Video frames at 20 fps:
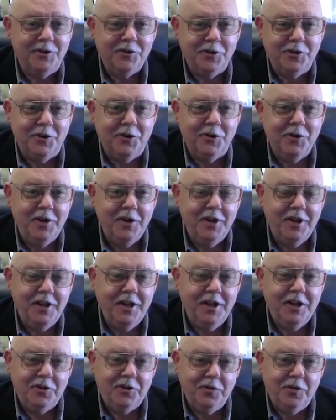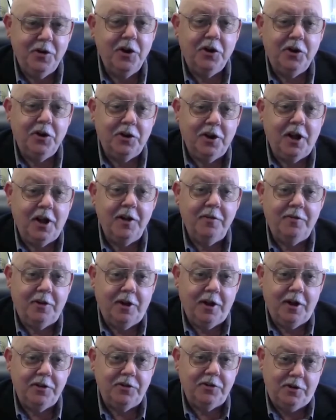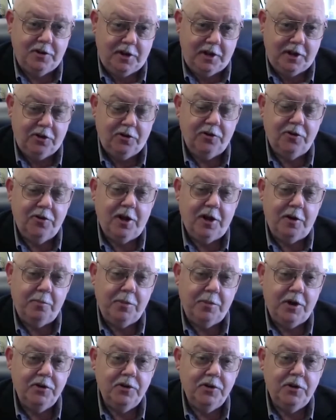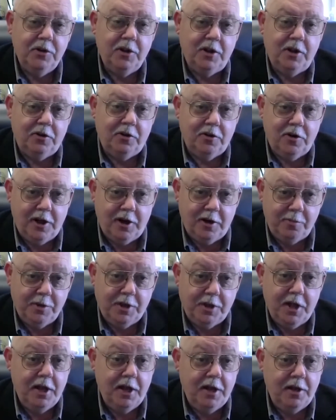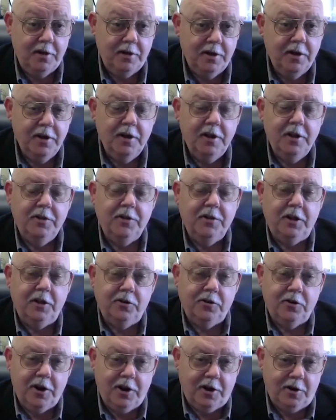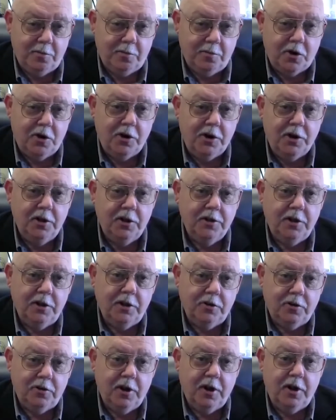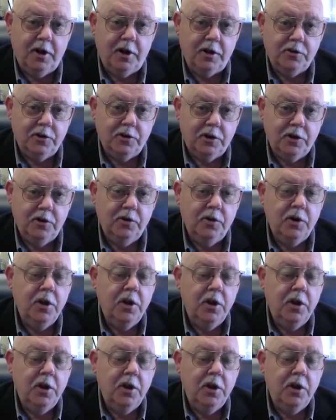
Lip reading: So it's a very good life lesson. They learn how to budget, they learn how to plan, they learn how to market, they learn how to execute.